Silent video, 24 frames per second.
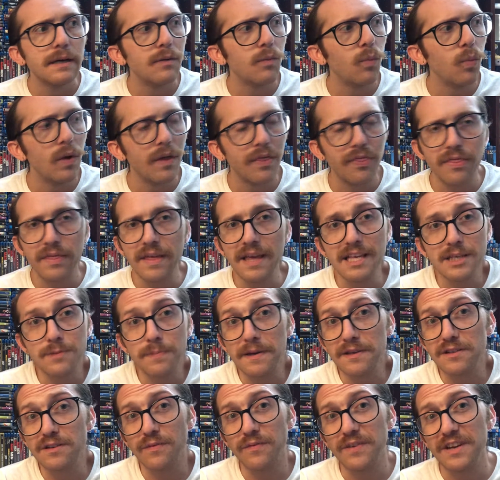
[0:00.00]
with these
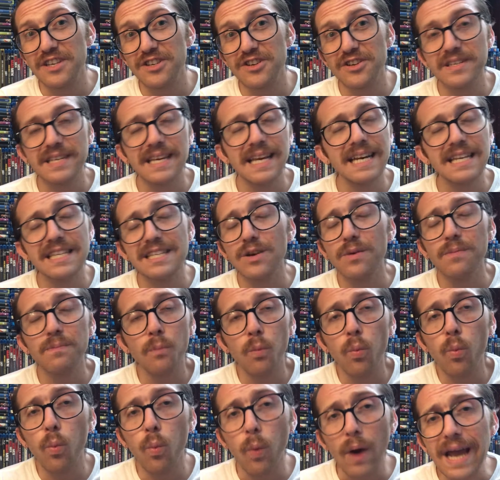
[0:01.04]
special features, and it's a
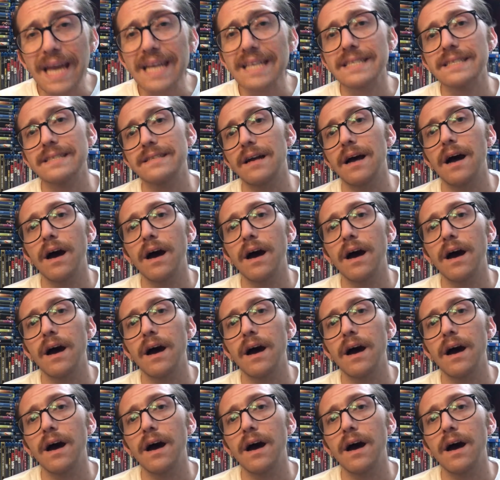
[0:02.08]
waste